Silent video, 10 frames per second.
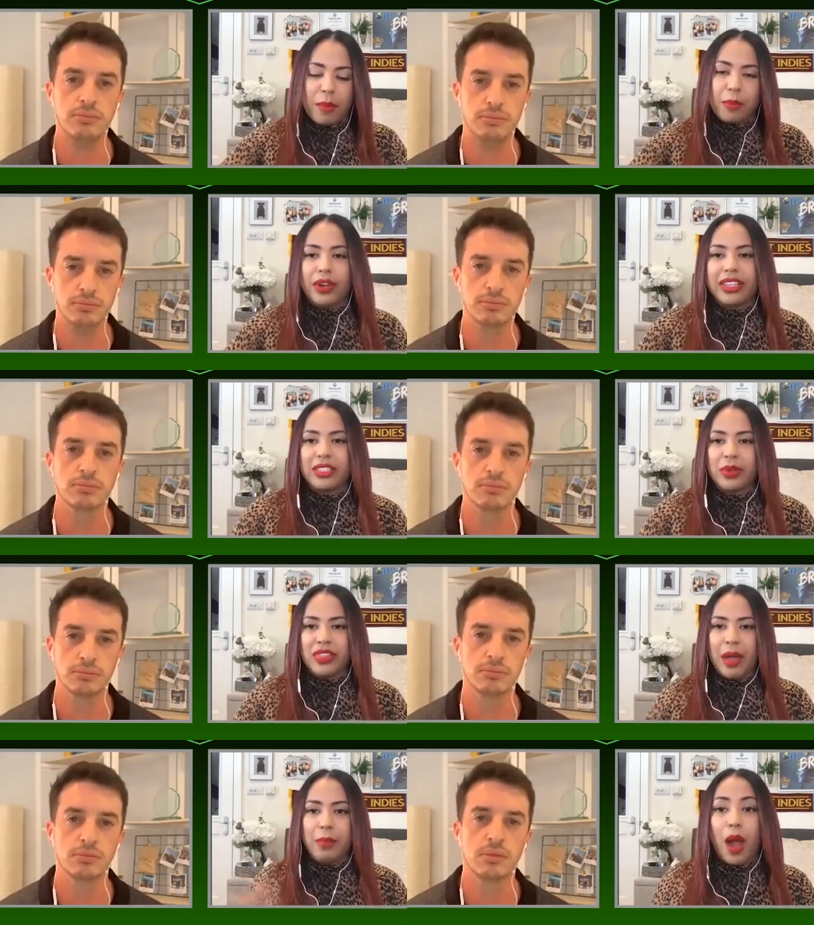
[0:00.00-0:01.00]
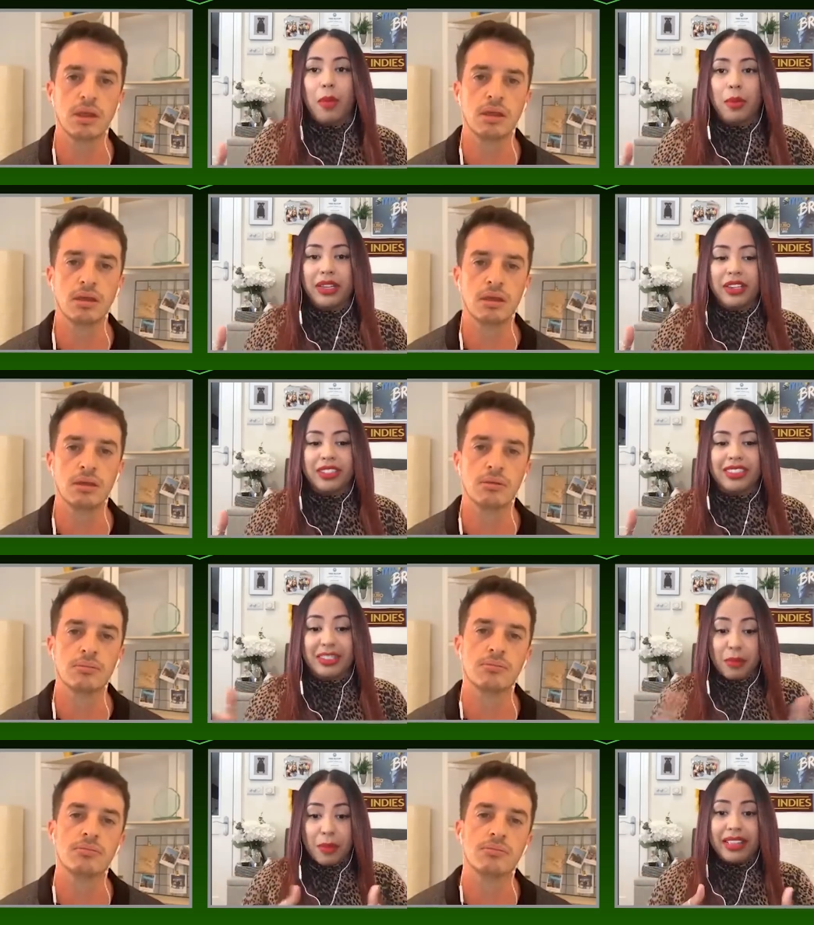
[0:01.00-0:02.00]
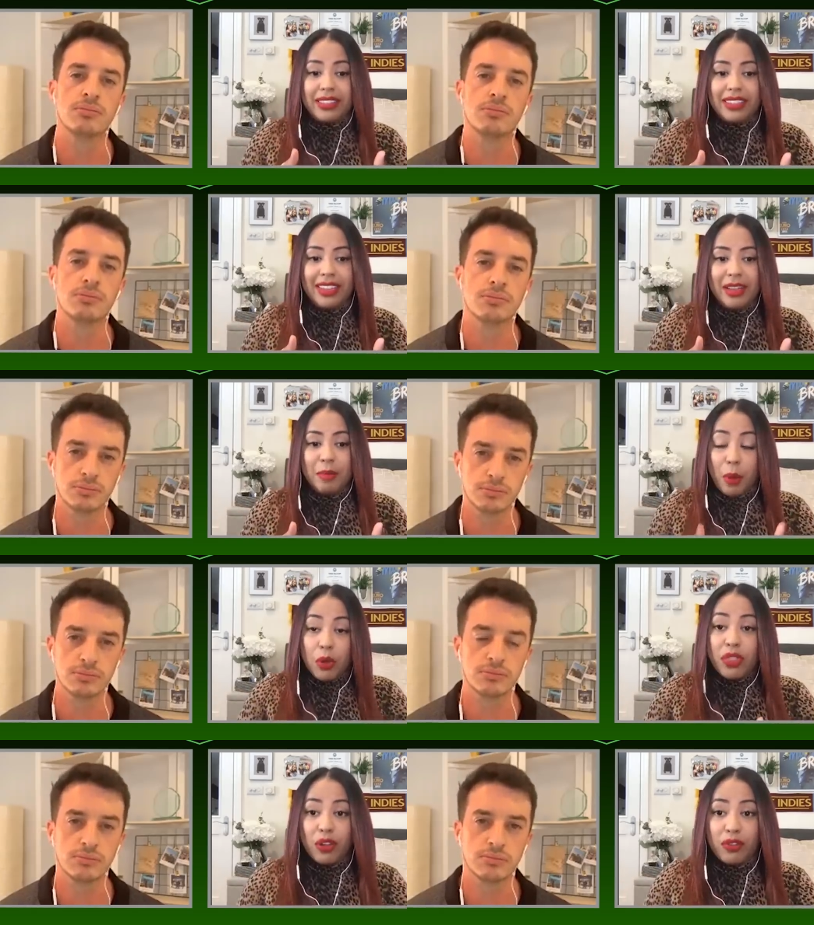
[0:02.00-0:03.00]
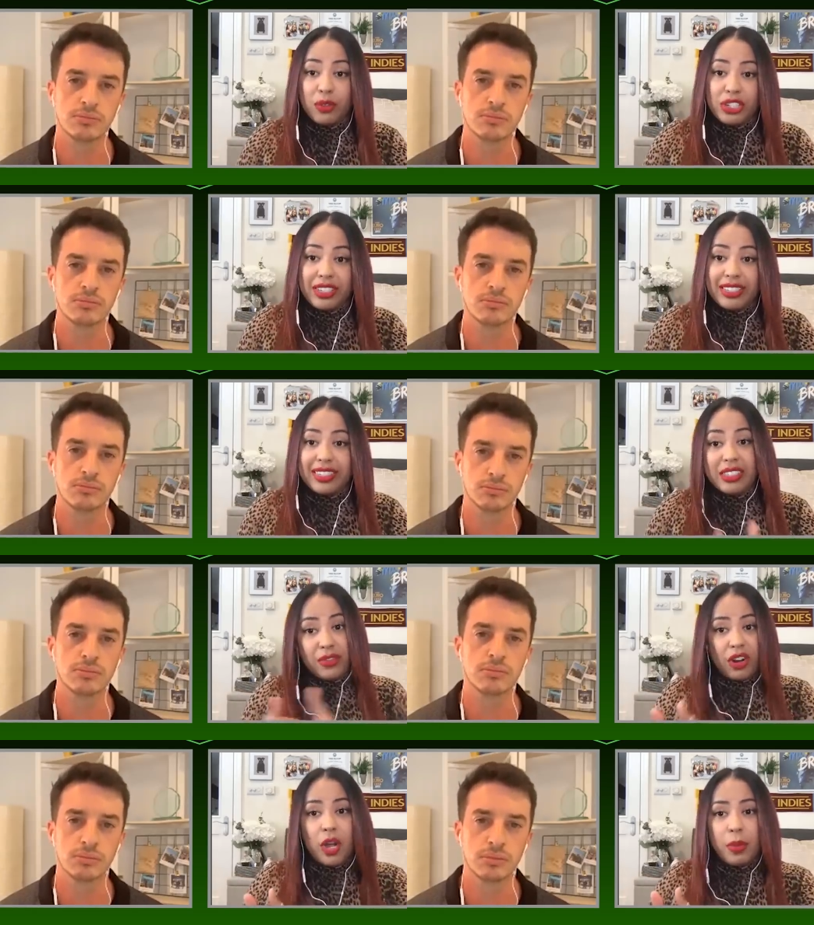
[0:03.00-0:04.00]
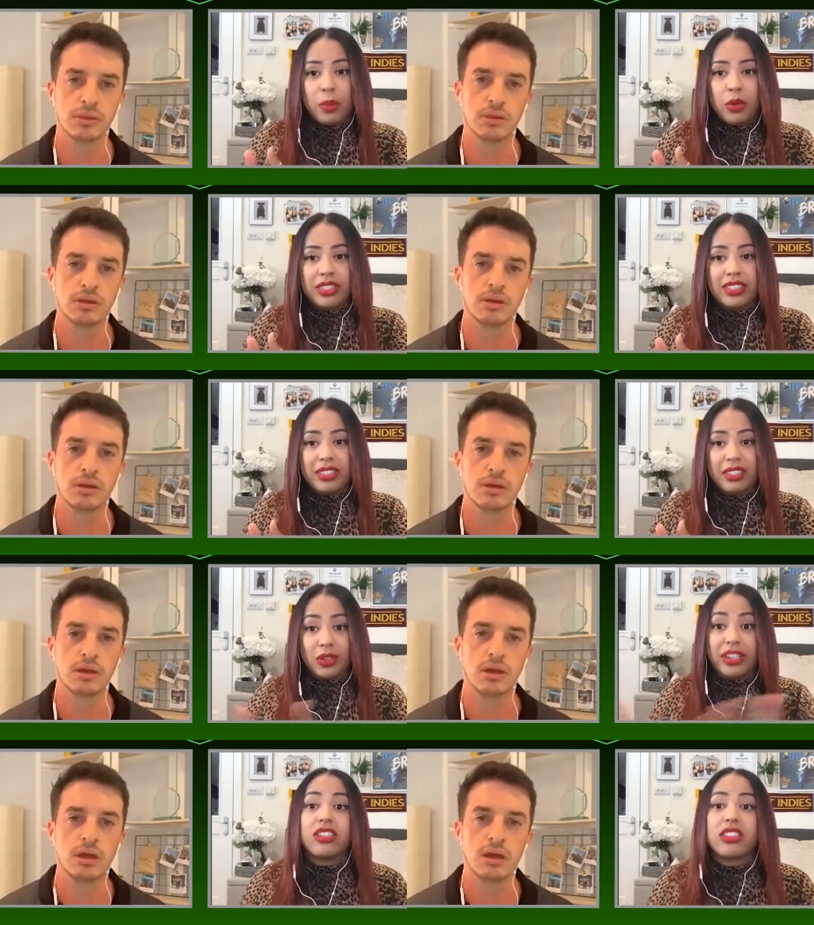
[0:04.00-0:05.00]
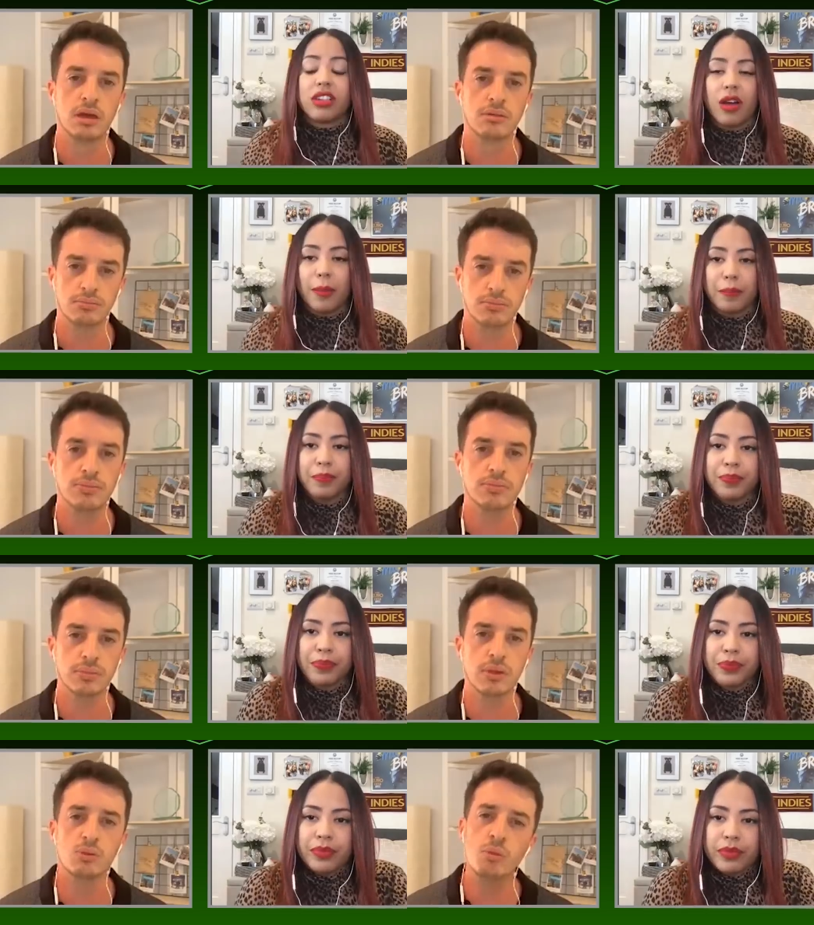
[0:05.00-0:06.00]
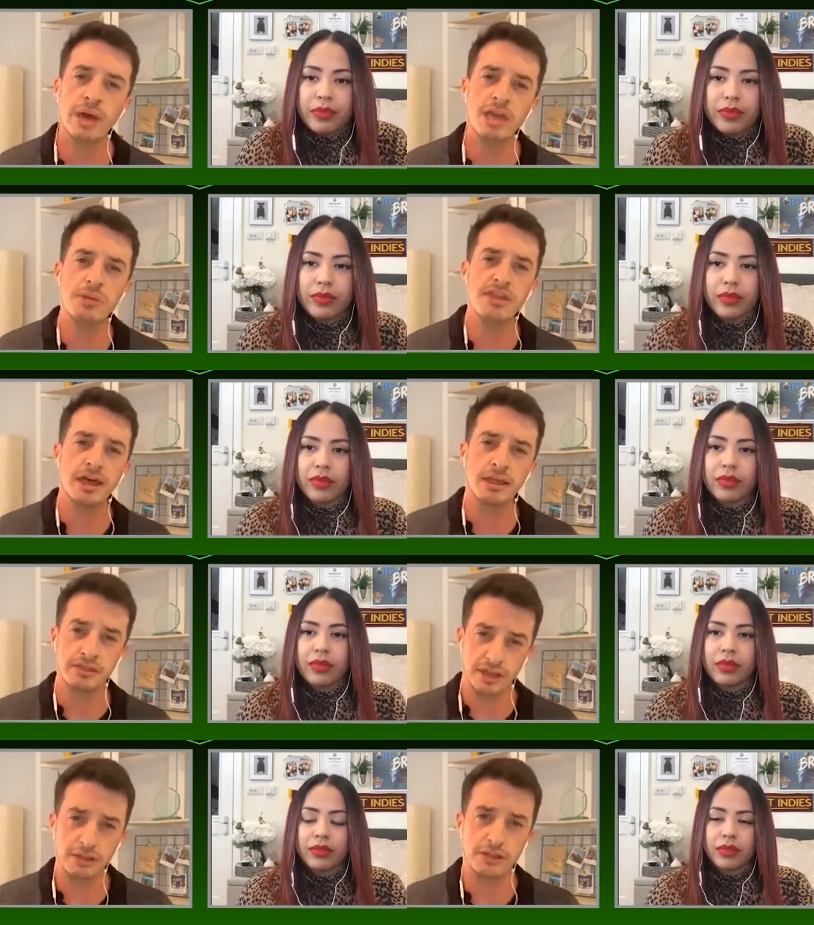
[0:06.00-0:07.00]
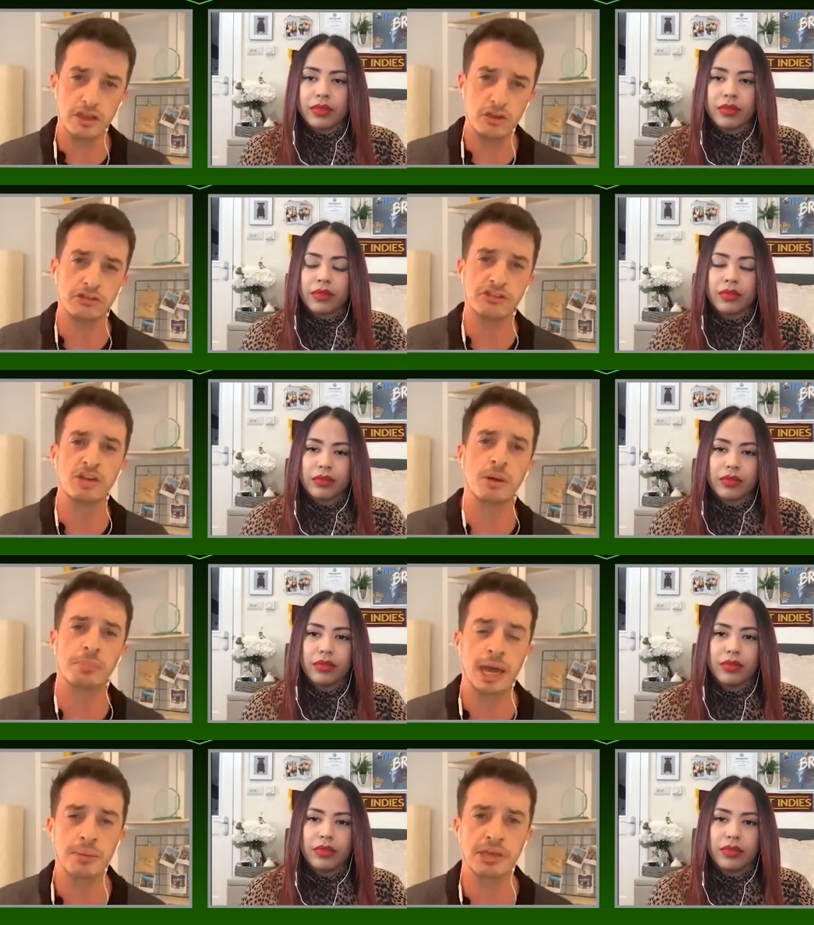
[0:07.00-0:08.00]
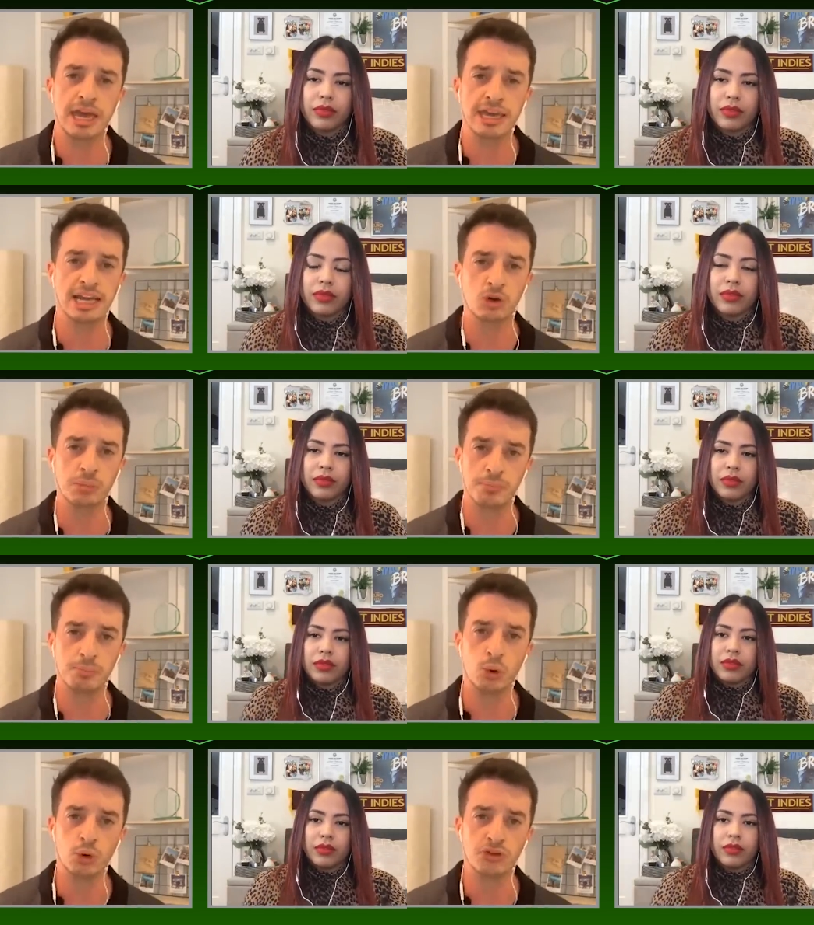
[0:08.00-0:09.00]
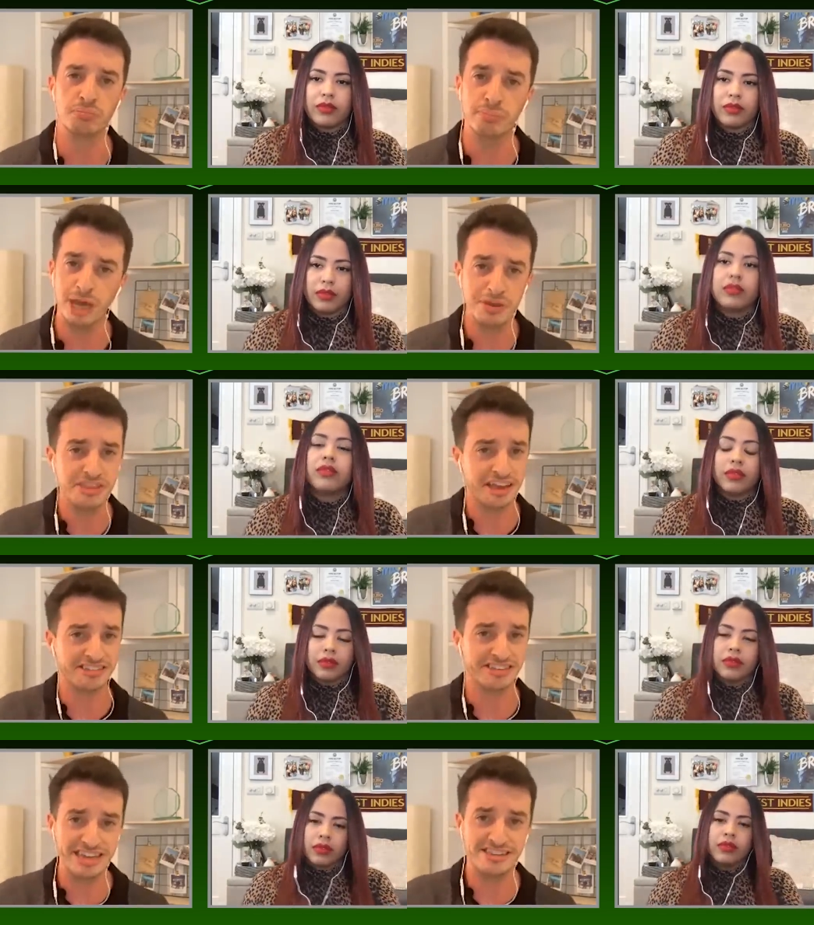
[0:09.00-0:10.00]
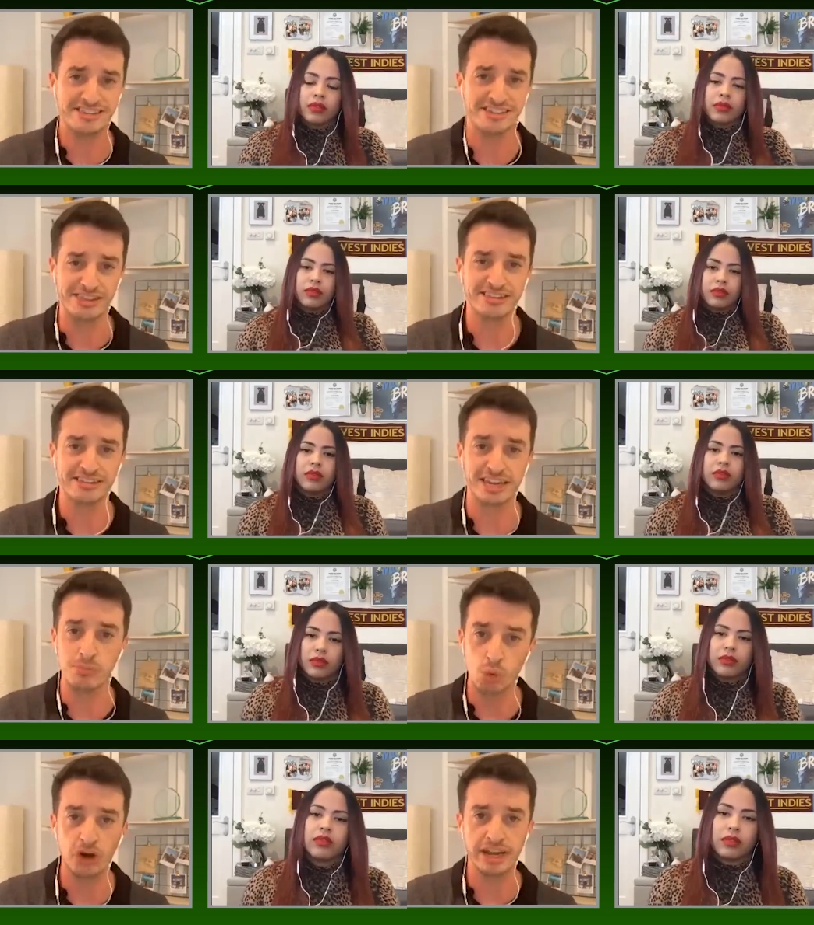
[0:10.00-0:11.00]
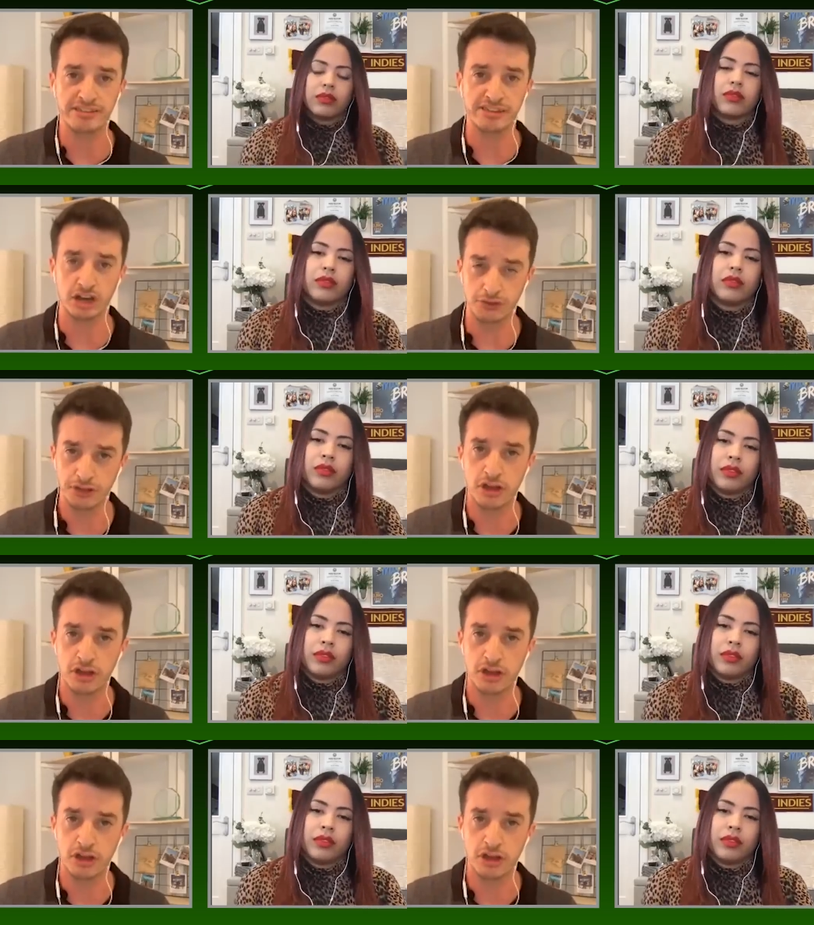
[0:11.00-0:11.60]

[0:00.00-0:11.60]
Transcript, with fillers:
Speaker 1: bring to it that probably could cement both their futures at City for a couple more seasons or years to come?
Speaker 2: Well, maybe that, that thing you just said about Pep getting a little bit bored, maybe that's key to this, and him wanting to kind of